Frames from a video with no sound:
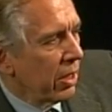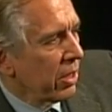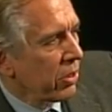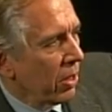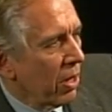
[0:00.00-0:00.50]

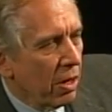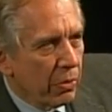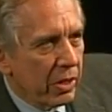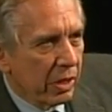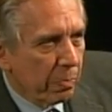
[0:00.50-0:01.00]
is
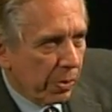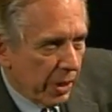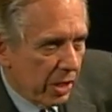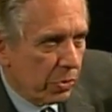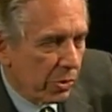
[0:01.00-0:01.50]
already in
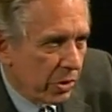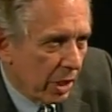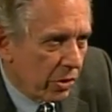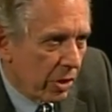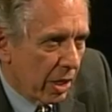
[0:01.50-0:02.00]
place with
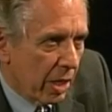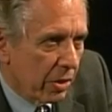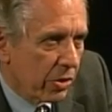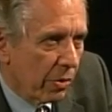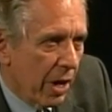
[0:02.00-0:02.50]
Section 8.
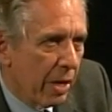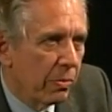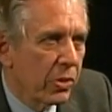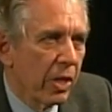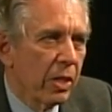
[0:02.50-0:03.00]
So I'm
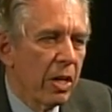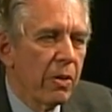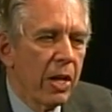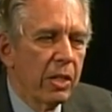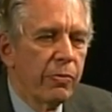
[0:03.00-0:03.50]
saying, all
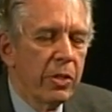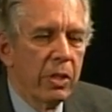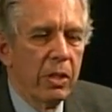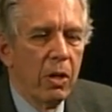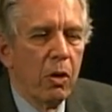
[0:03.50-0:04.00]
right, if you're
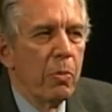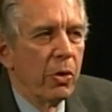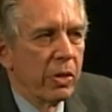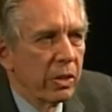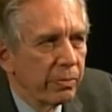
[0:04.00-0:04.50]
a
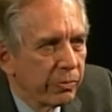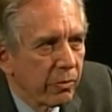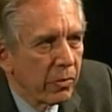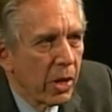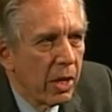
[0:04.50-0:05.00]
homeowner,
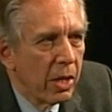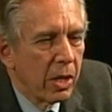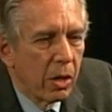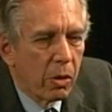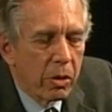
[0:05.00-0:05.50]

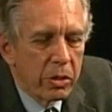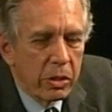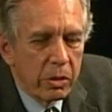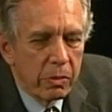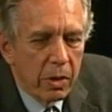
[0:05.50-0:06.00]
or
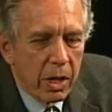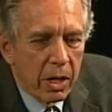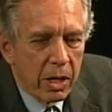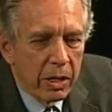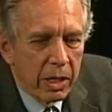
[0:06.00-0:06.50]
you
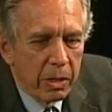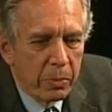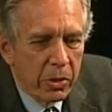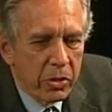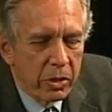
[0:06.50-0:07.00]
are a person